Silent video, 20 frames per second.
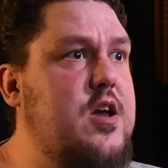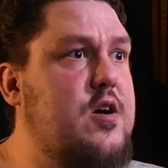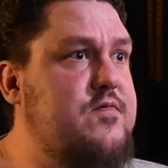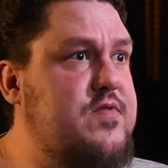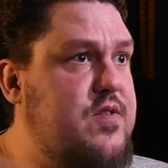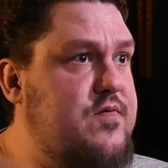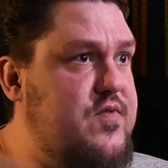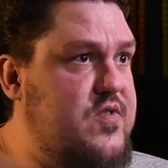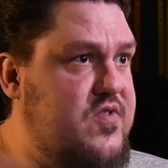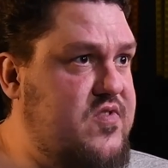of
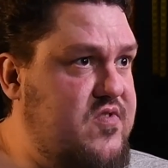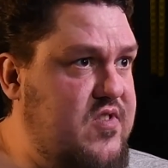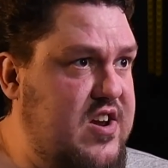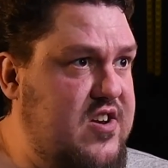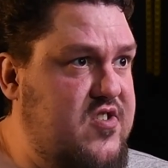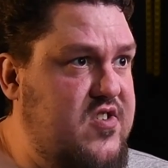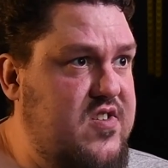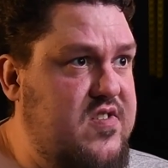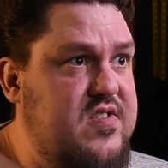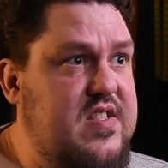the
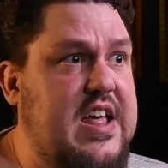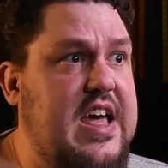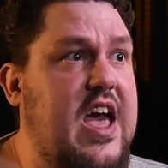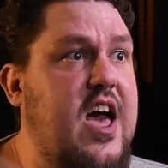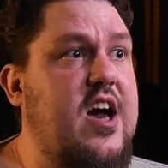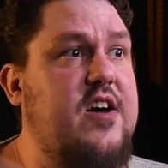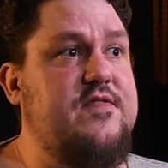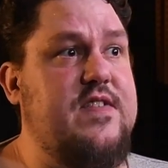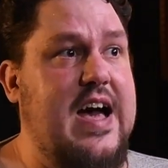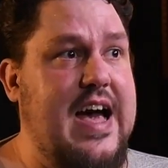frustrations they
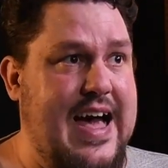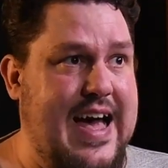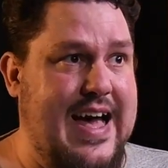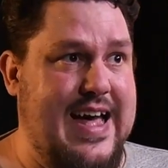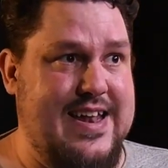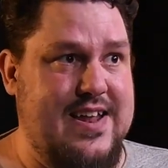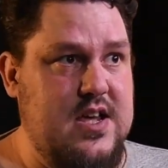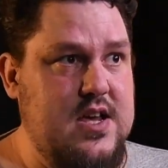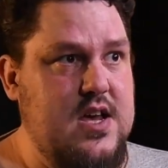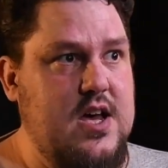have
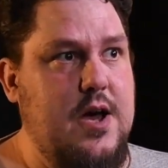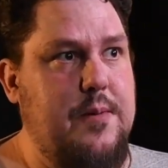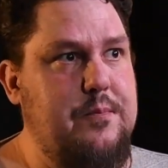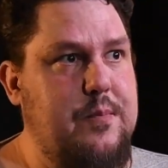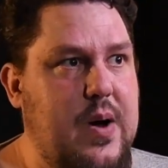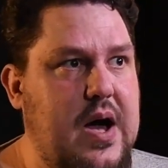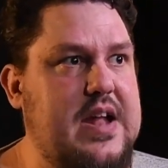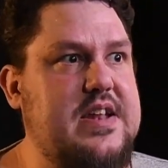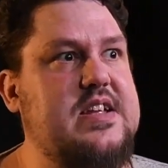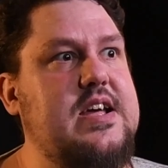had.
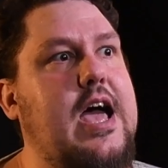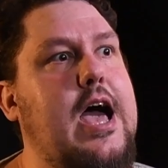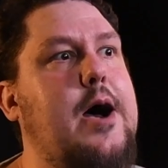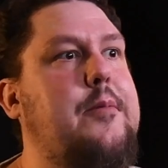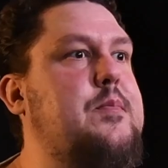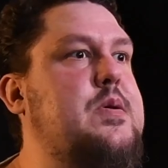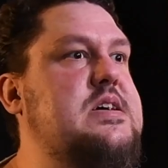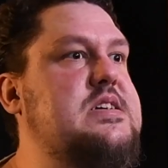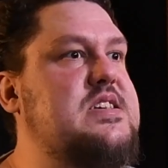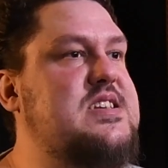But
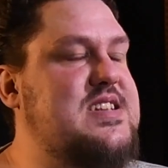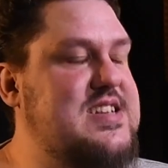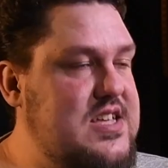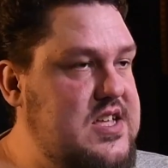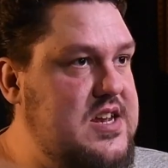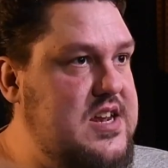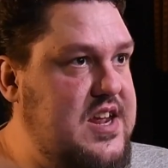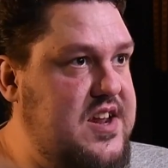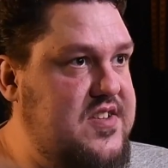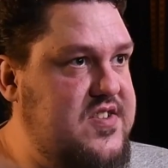Herpa still
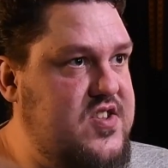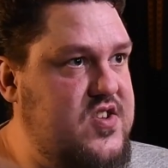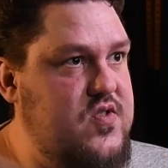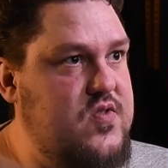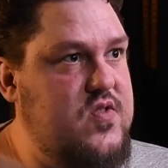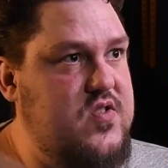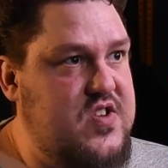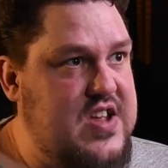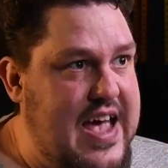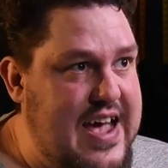needs
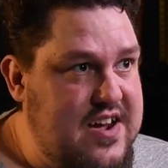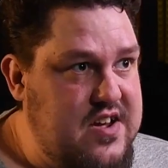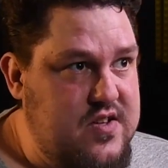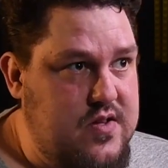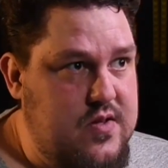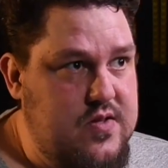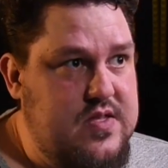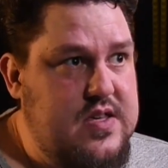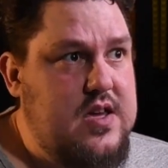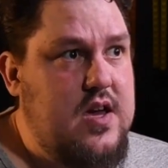to
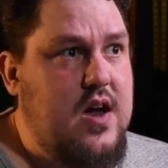tackle the